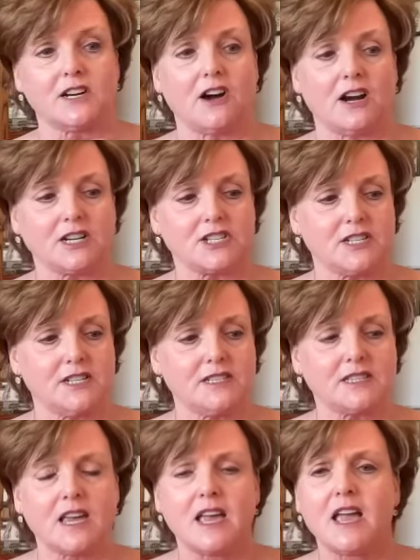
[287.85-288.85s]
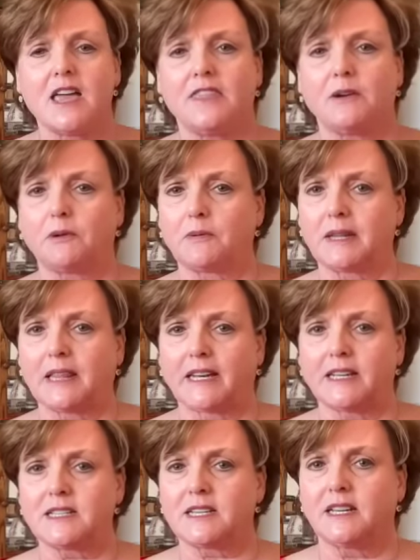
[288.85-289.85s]
auctions that were
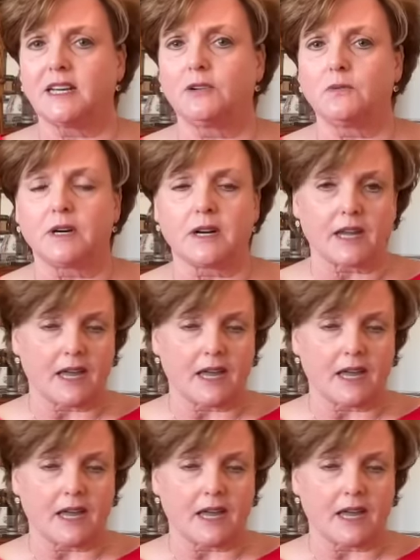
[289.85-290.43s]
related to needlework.